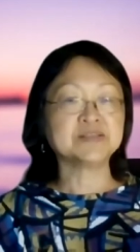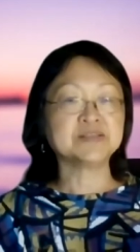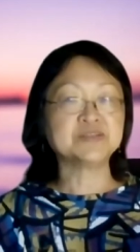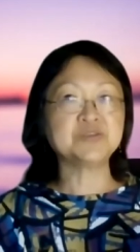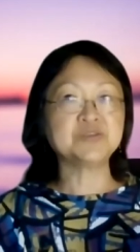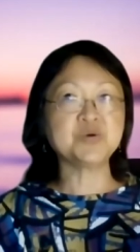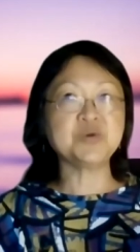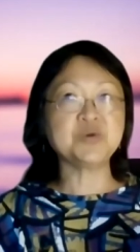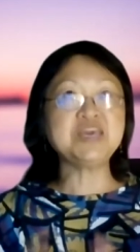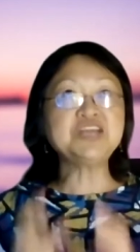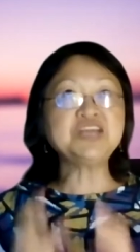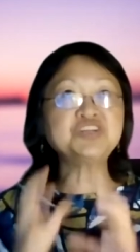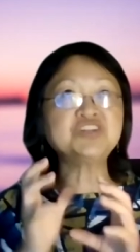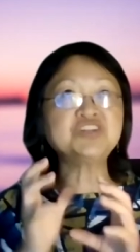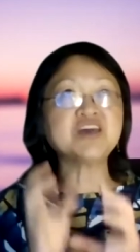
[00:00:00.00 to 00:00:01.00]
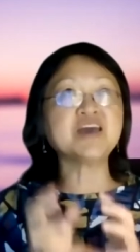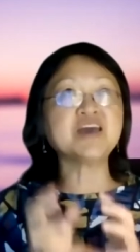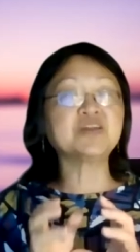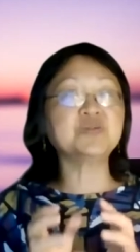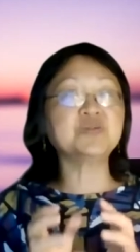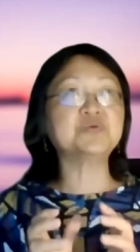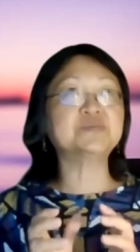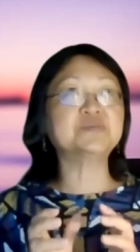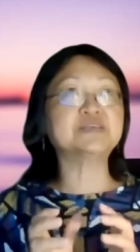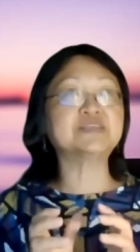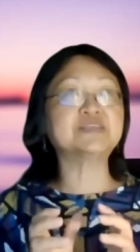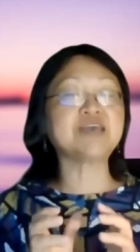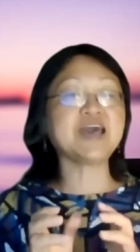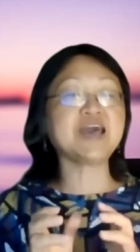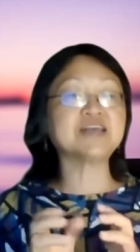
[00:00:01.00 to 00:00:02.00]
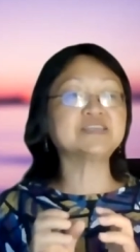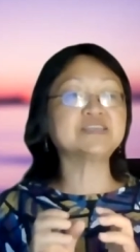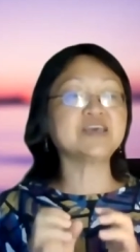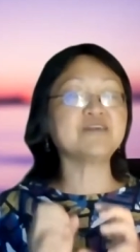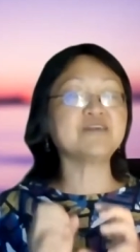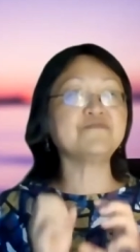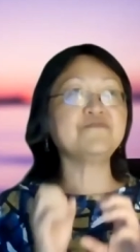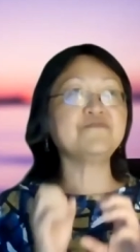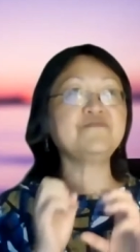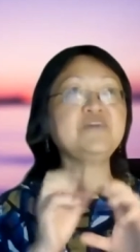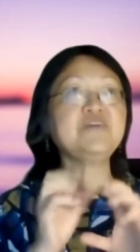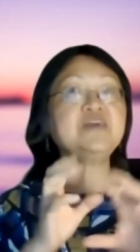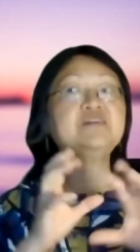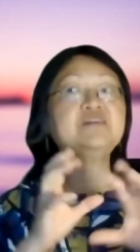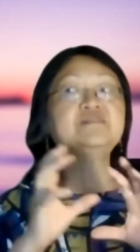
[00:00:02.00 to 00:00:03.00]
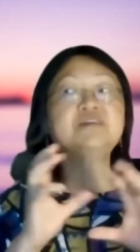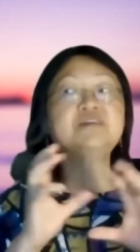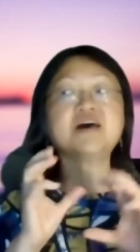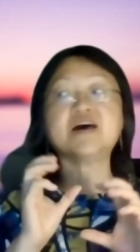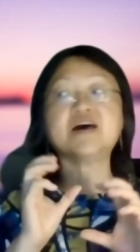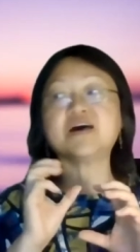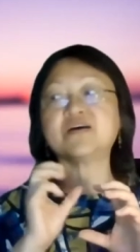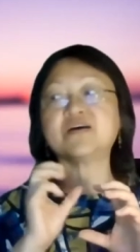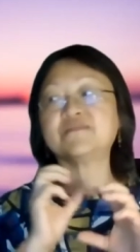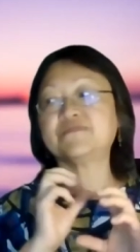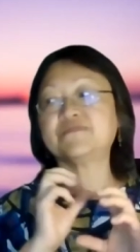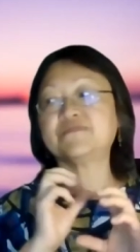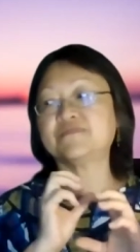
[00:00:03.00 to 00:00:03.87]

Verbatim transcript: So each diagnosis has a field of